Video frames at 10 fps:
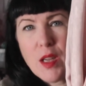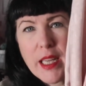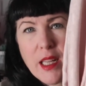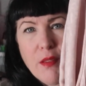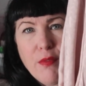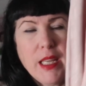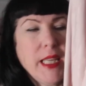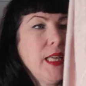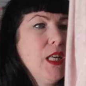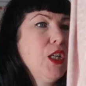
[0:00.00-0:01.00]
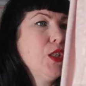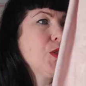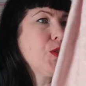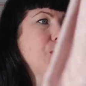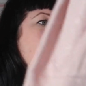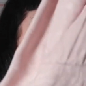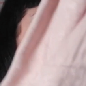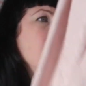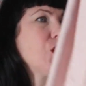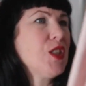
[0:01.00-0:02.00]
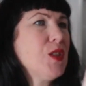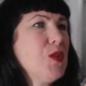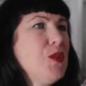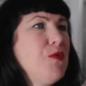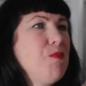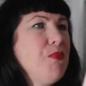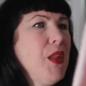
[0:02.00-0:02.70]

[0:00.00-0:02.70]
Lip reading: like a lovely sort of texture, sort of,